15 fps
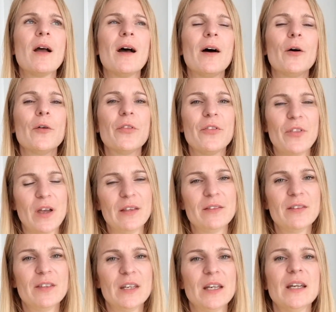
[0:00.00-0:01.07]

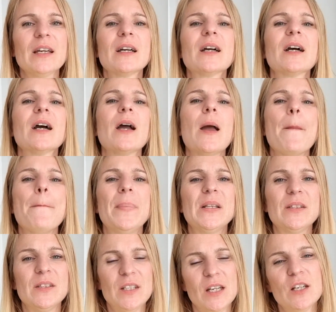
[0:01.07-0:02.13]
authentic
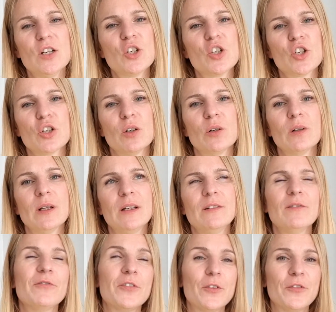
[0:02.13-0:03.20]
potential
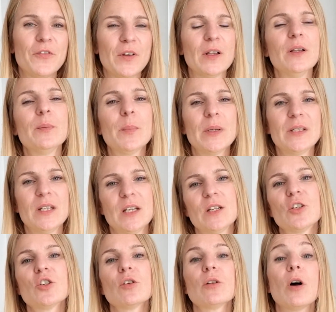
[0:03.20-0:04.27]
and fulfilled
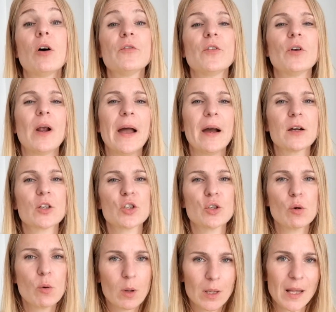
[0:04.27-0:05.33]
potential of your
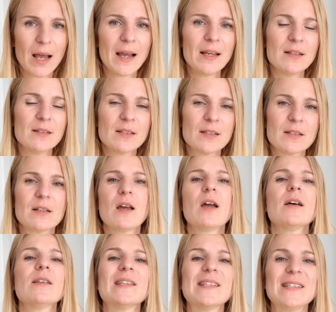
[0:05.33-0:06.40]
actualized
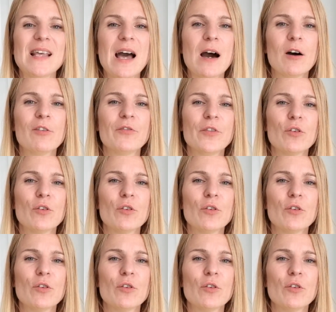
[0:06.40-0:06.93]
self,